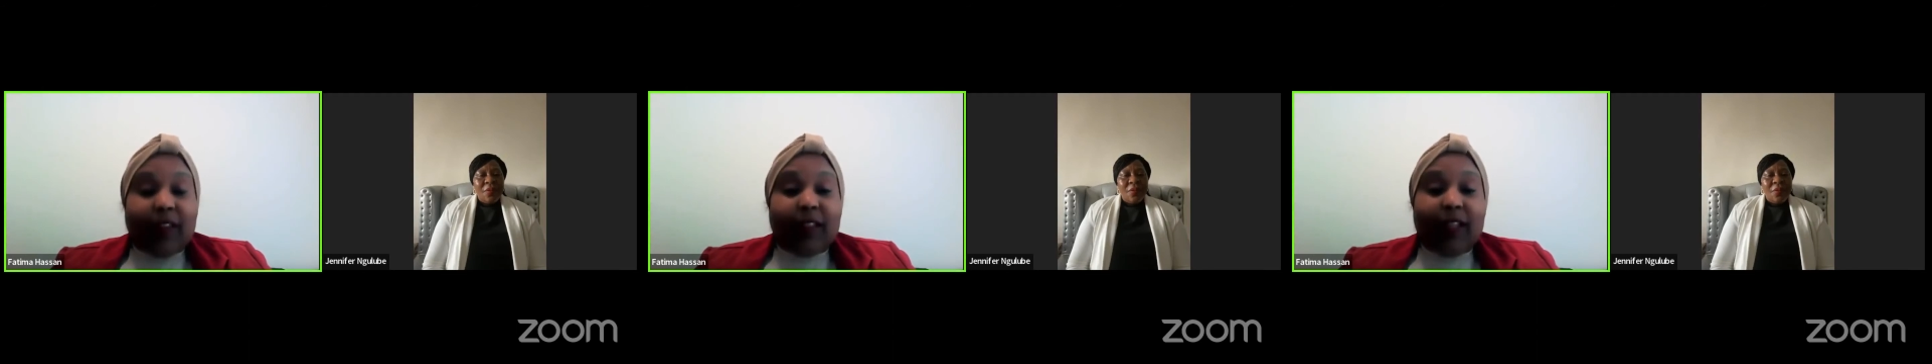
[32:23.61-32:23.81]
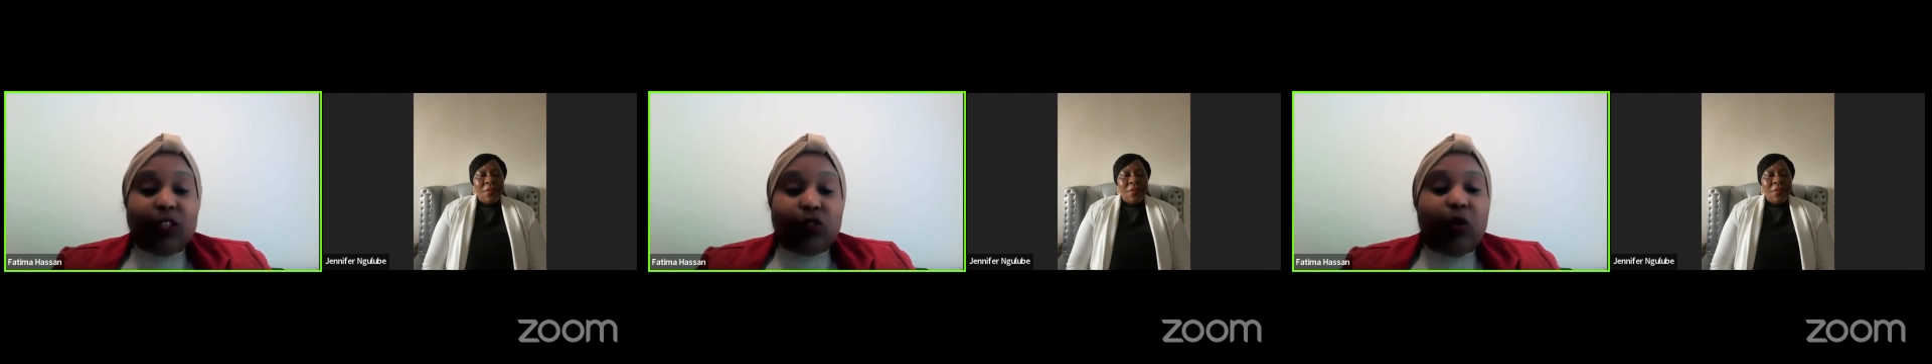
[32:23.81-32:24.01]

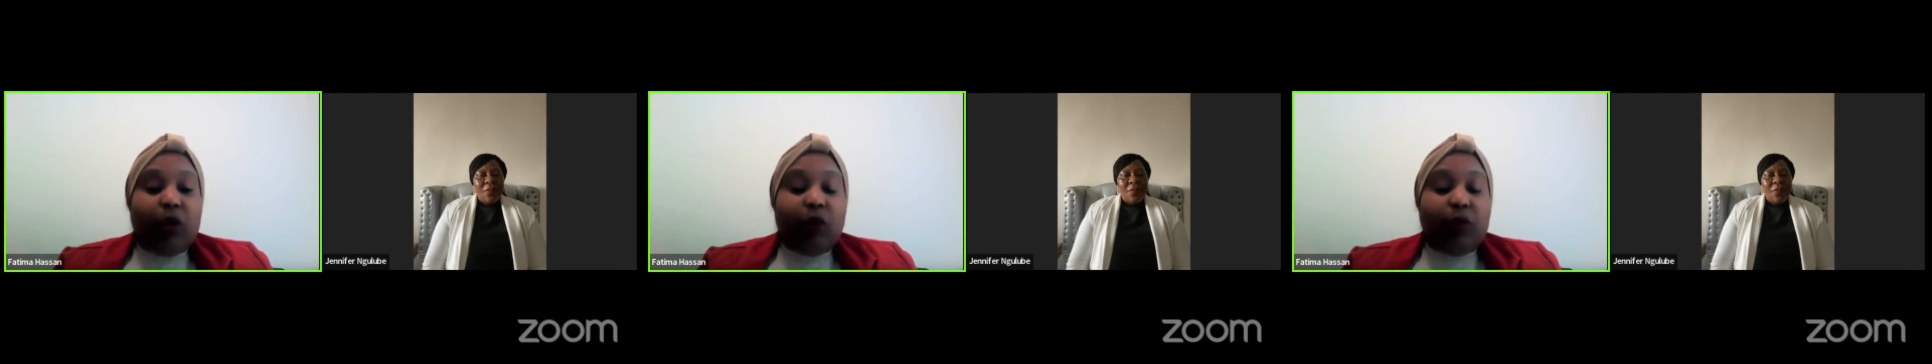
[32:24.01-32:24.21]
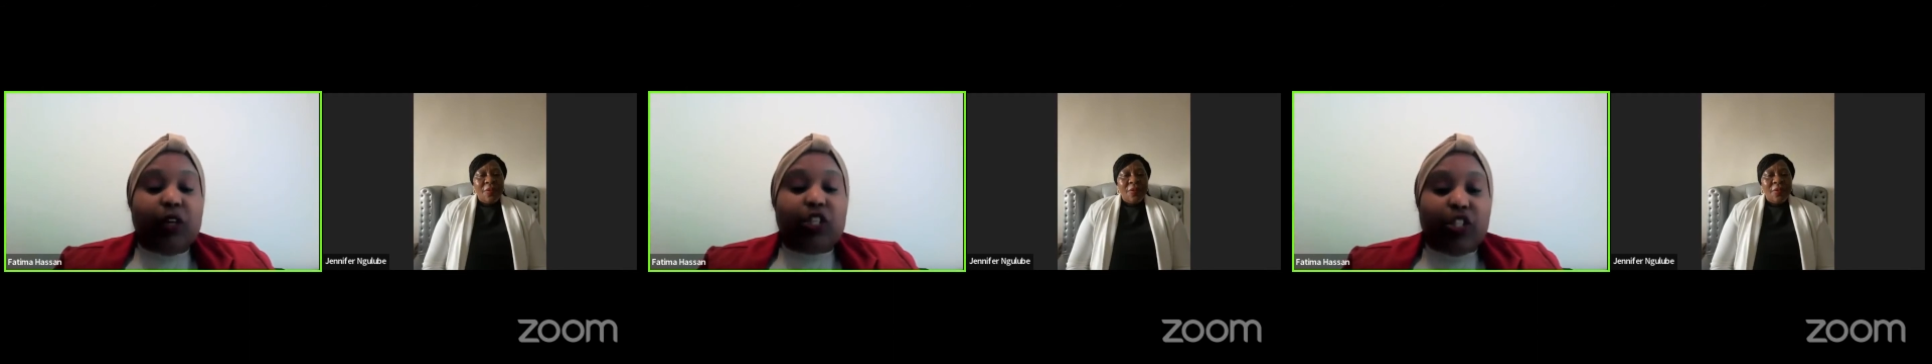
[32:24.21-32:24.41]
And that's why
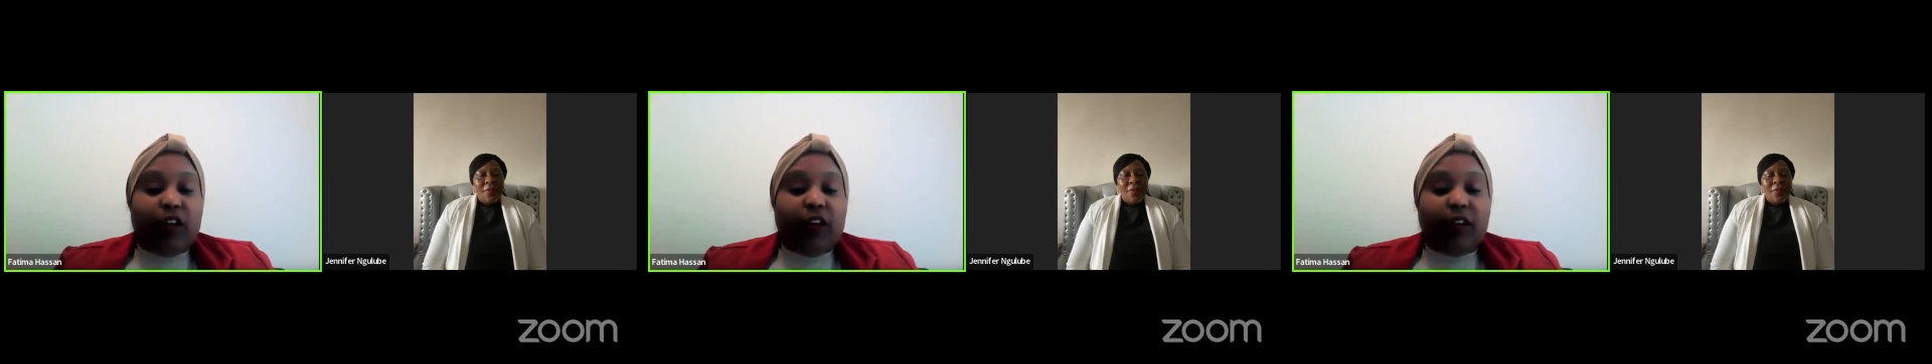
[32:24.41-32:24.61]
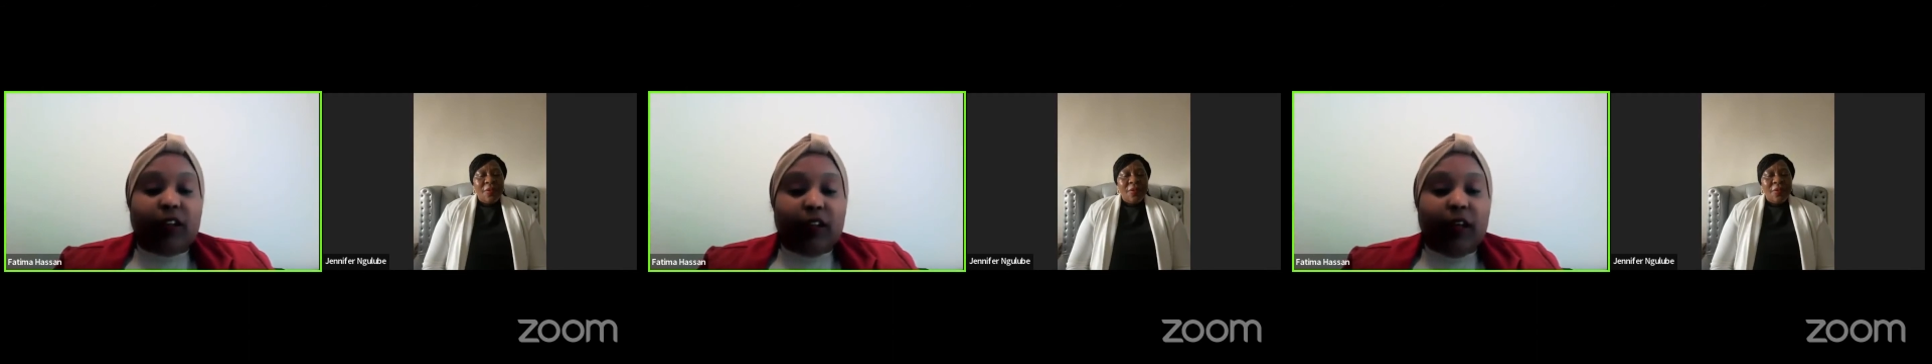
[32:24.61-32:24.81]
we're
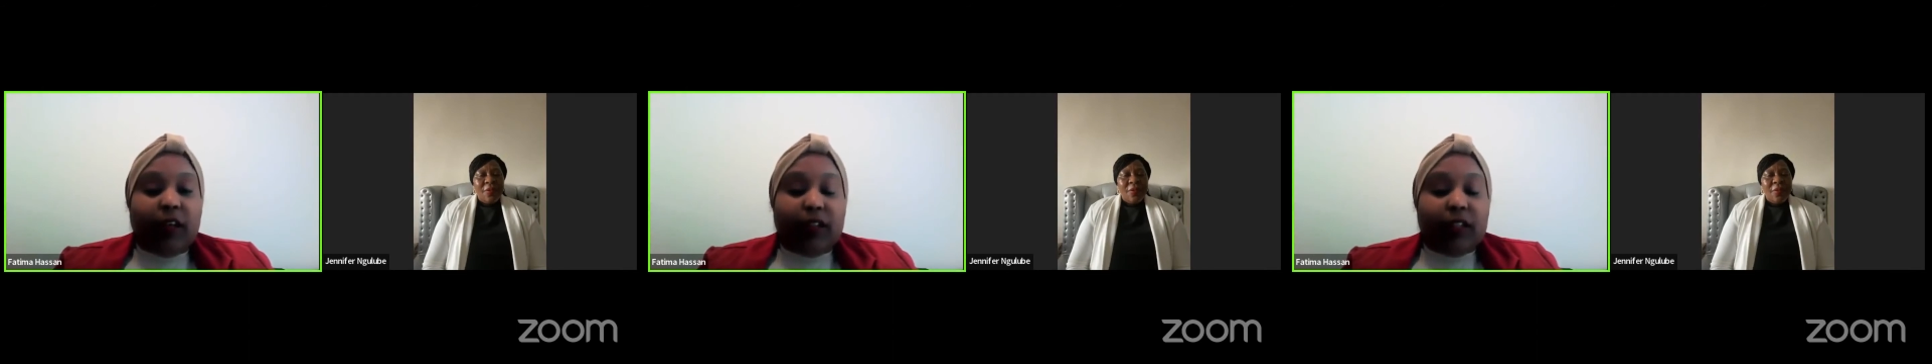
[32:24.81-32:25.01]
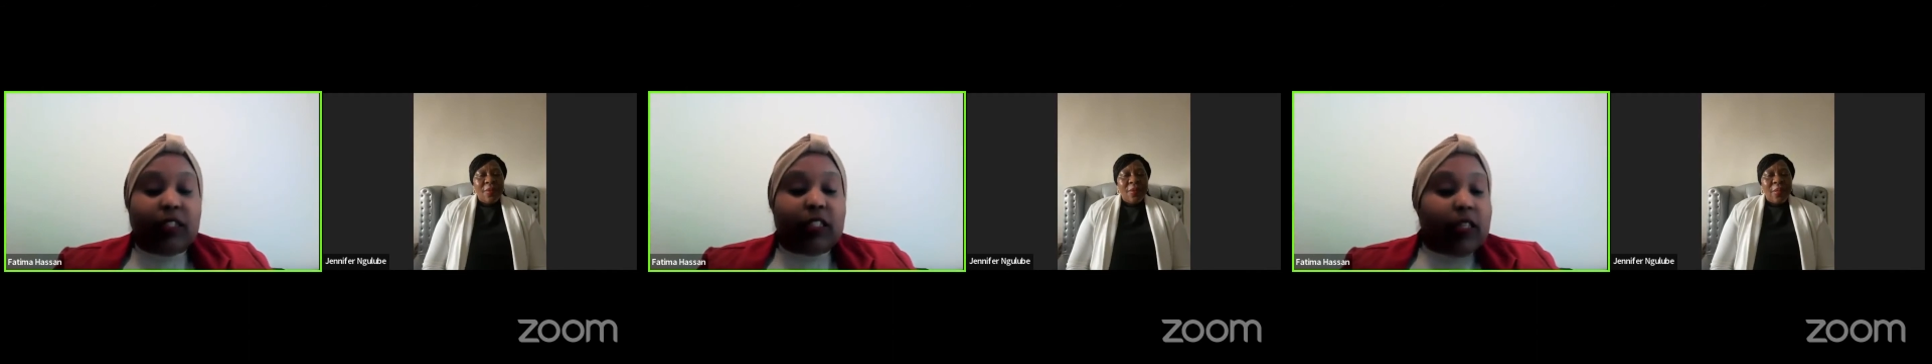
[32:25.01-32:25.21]
sharing
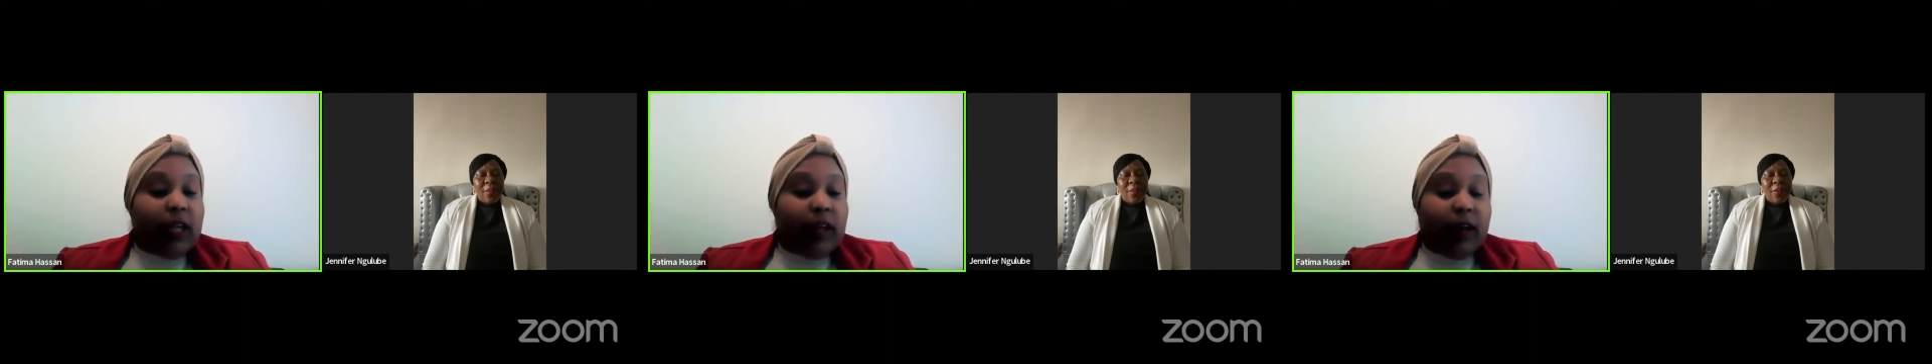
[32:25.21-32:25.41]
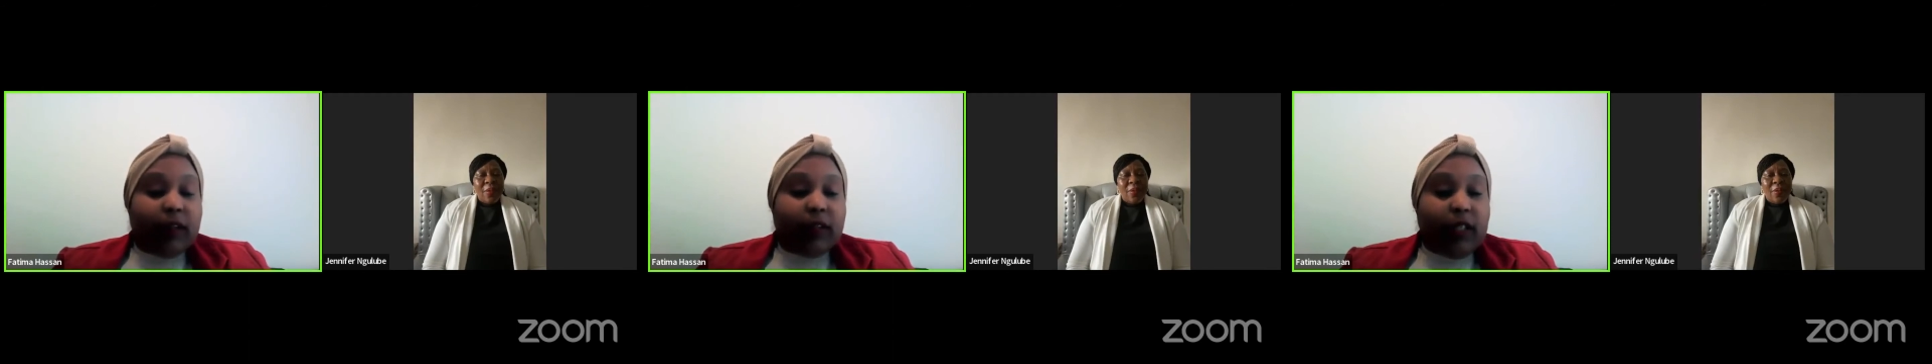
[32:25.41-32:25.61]

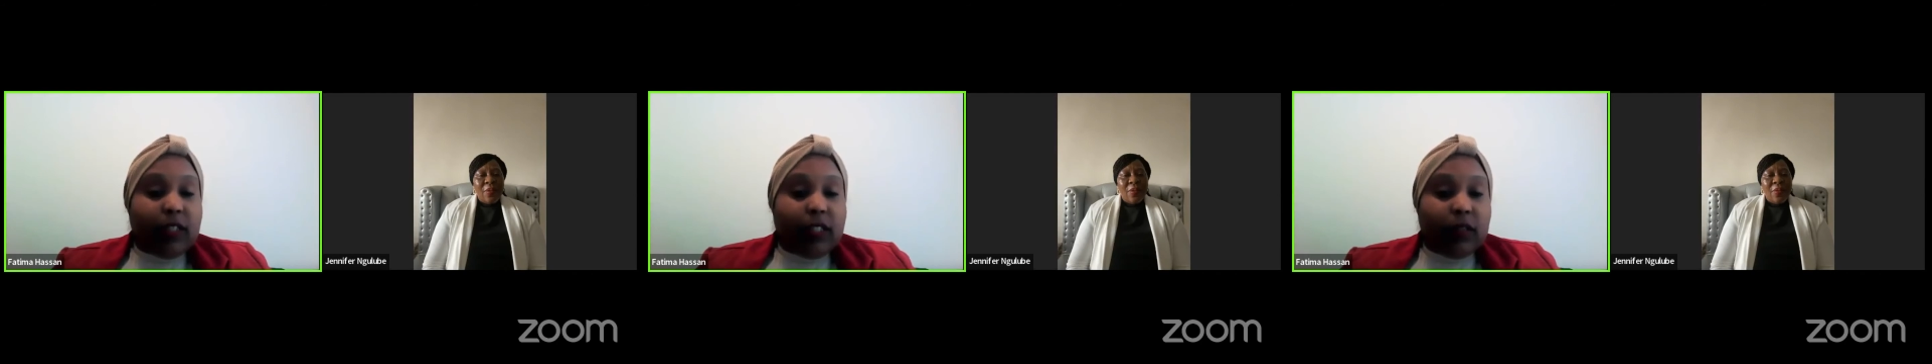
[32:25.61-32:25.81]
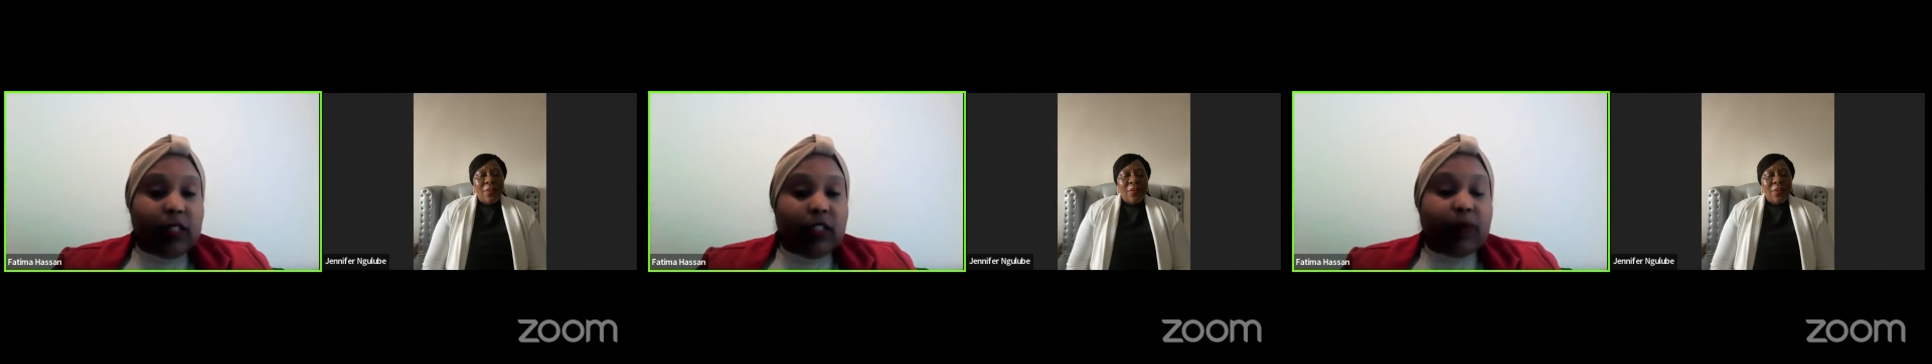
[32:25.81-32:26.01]

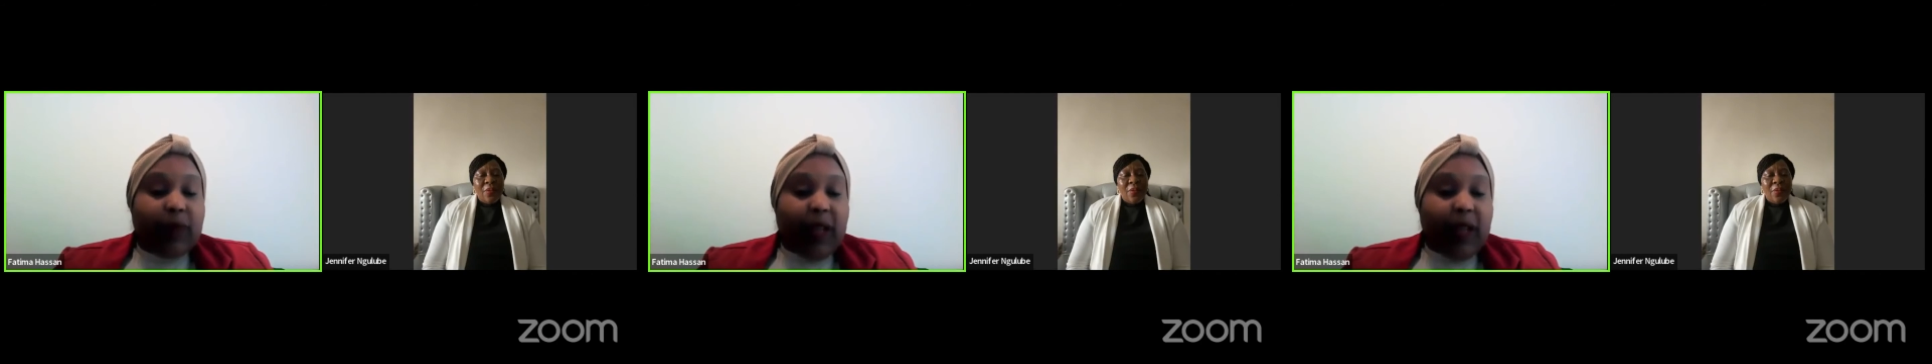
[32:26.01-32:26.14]
this